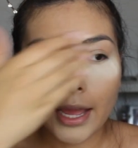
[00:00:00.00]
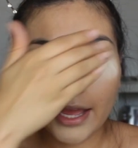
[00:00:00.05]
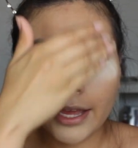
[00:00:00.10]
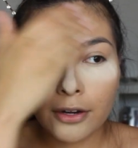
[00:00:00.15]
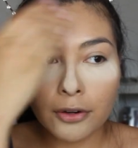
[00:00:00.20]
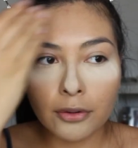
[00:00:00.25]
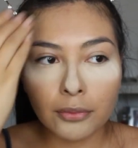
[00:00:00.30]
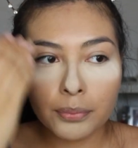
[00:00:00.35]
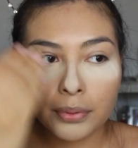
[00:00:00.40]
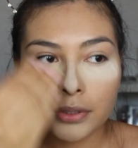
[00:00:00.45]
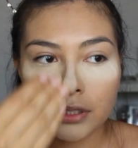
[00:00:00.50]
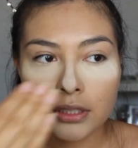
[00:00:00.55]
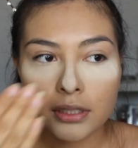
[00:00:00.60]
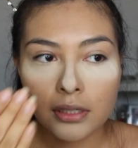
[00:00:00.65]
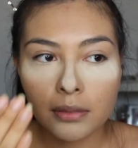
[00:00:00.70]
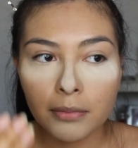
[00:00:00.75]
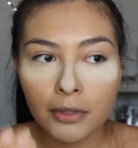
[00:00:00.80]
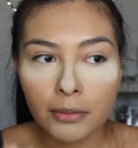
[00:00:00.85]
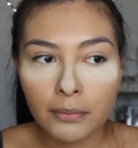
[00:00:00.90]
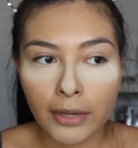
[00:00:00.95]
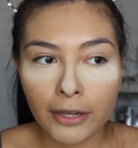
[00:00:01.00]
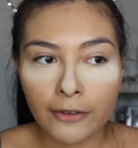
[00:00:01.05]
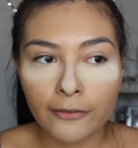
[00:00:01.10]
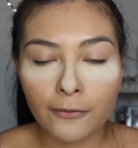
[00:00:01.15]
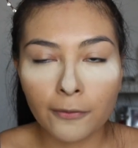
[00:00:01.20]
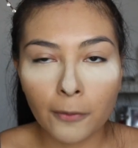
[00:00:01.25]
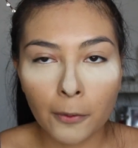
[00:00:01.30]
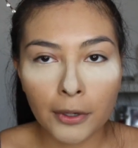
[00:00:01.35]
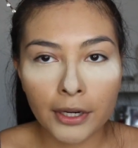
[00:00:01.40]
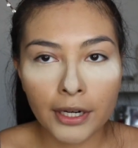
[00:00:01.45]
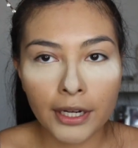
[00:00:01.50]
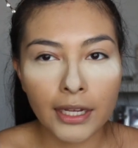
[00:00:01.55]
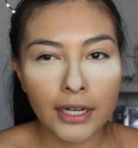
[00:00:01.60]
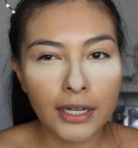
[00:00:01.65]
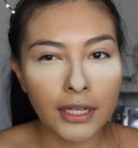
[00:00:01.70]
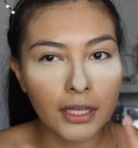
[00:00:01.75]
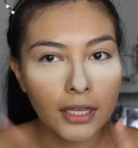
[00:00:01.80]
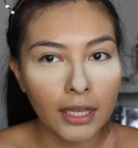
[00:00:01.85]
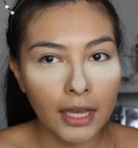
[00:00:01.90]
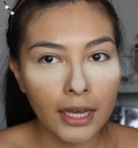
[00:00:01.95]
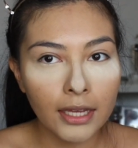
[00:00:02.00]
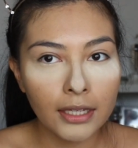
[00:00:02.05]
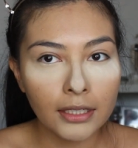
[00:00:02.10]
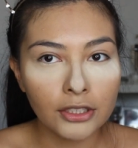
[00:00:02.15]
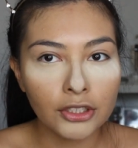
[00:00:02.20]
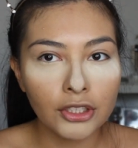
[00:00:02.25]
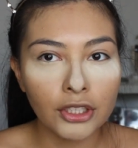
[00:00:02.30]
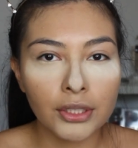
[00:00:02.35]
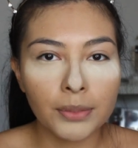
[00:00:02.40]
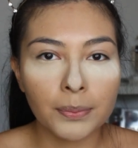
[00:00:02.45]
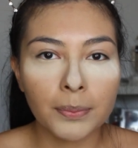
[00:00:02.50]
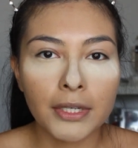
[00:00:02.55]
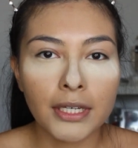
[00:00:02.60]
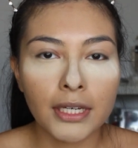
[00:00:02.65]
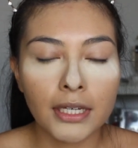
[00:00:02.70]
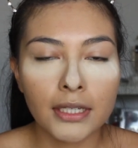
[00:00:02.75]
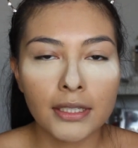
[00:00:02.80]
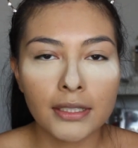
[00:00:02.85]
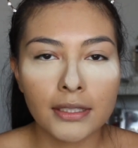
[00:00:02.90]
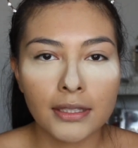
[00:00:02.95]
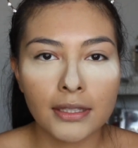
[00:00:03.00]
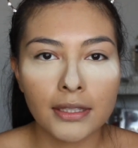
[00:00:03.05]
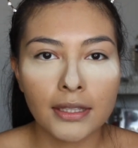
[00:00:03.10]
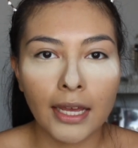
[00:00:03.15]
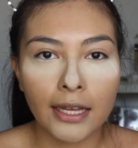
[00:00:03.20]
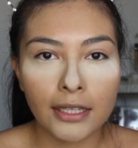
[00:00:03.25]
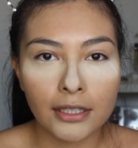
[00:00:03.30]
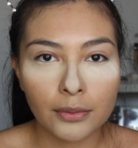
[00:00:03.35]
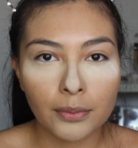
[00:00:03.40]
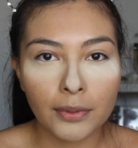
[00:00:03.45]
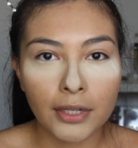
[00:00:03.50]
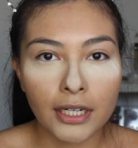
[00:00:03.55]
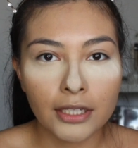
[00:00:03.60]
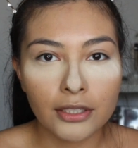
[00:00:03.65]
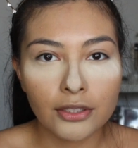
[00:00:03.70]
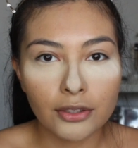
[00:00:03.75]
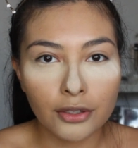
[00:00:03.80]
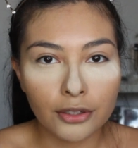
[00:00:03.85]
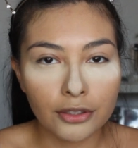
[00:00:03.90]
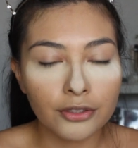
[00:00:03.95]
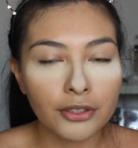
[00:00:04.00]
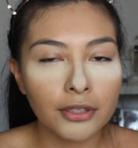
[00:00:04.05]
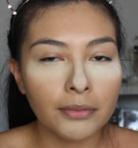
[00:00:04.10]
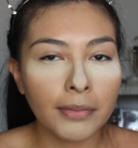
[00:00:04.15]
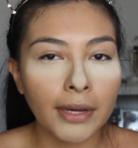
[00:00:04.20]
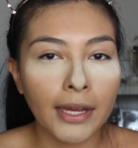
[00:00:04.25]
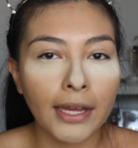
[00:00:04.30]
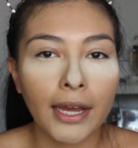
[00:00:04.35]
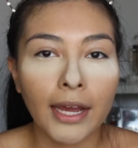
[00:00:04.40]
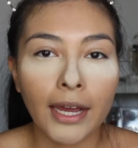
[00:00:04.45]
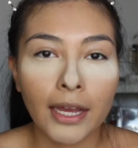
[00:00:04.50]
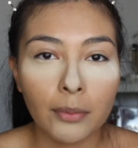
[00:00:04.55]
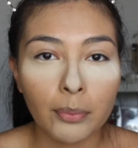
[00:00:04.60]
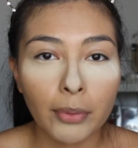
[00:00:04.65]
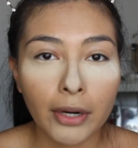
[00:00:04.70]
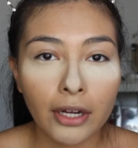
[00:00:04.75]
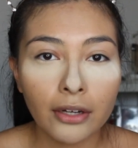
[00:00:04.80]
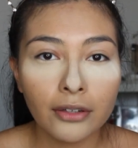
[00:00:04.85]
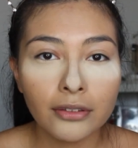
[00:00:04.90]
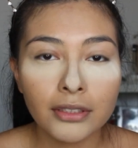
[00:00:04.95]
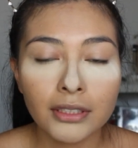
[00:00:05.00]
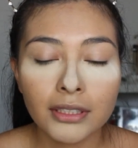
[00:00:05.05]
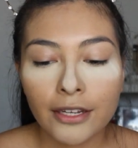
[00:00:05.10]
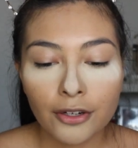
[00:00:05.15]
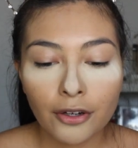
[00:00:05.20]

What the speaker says: I don't put some in my forehead yet, just because that's when I start doing my eyebrows.